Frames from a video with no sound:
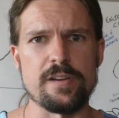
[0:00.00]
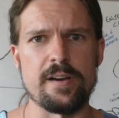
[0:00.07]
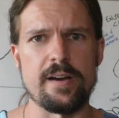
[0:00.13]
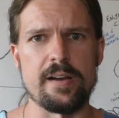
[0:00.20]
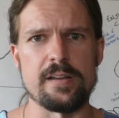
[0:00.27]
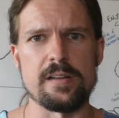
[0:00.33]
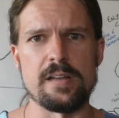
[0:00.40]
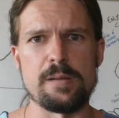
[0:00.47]

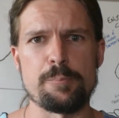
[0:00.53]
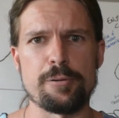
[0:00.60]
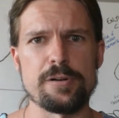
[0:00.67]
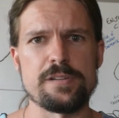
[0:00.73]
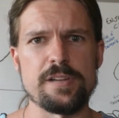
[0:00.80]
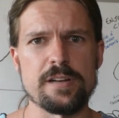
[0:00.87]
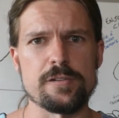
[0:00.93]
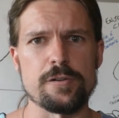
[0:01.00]

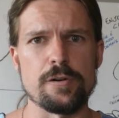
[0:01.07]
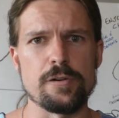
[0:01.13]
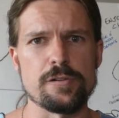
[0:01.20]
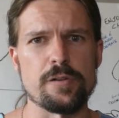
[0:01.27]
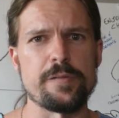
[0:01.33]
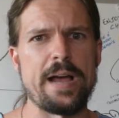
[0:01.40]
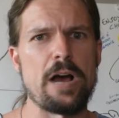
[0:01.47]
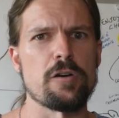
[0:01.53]

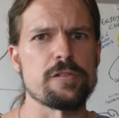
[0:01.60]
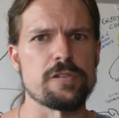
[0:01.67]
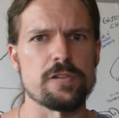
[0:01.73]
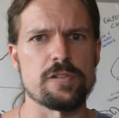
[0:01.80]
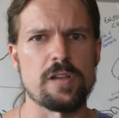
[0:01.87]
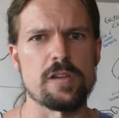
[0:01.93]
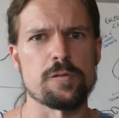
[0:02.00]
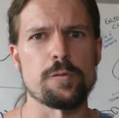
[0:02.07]
predictors of how
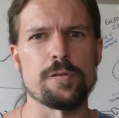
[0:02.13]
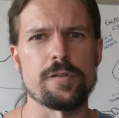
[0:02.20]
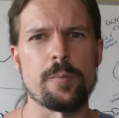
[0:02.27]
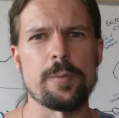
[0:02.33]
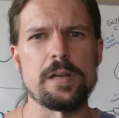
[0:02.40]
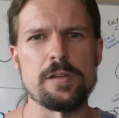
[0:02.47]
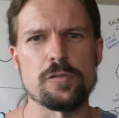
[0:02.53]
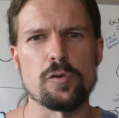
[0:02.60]
successful
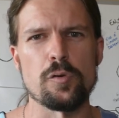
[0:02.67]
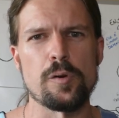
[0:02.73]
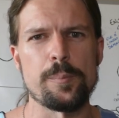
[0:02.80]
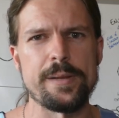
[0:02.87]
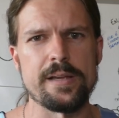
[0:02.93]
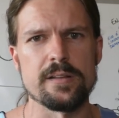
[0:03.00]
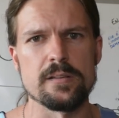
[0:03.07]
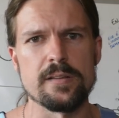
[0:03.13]
somebody is going to
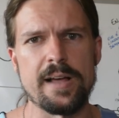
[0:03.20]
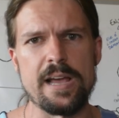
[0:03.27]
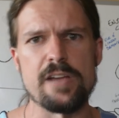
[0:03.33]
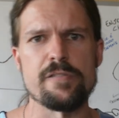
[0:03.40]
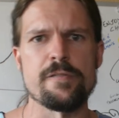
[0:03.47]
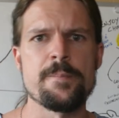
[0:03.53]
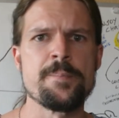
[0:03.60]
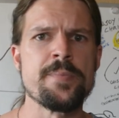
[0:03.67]
be in life